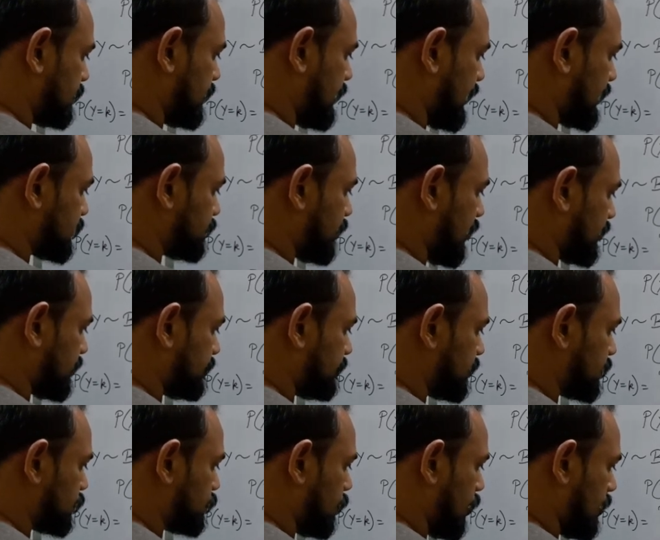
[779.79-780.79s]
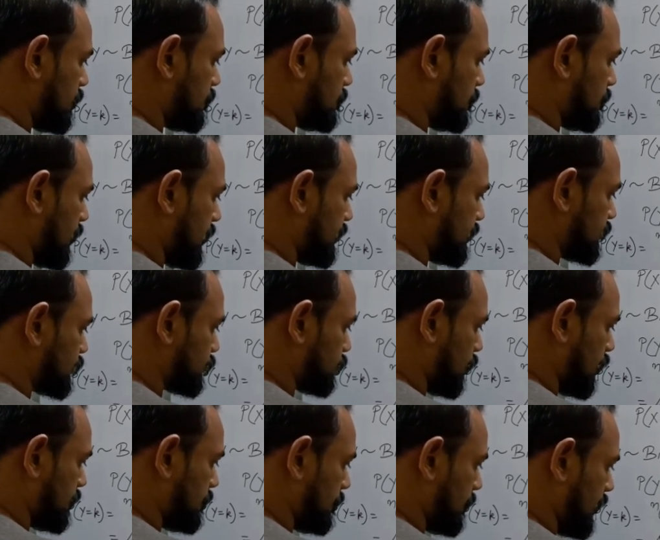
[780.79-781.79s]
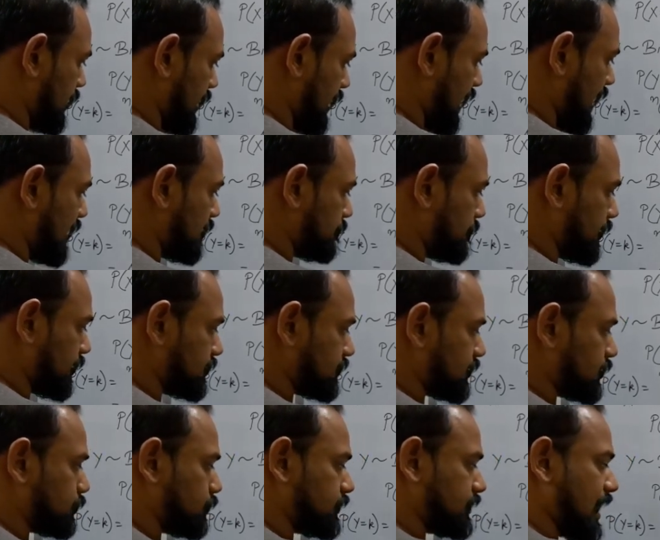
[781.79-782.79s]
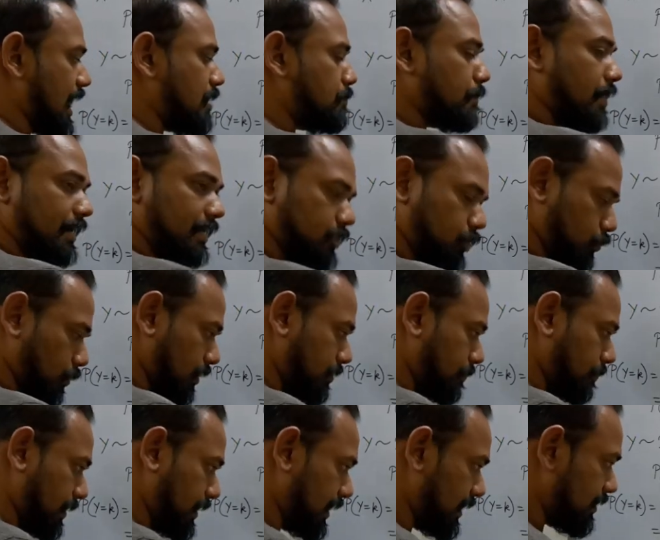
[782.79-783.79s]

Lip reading: The next factor is 1 minus 1 by n because this was n minus 1 by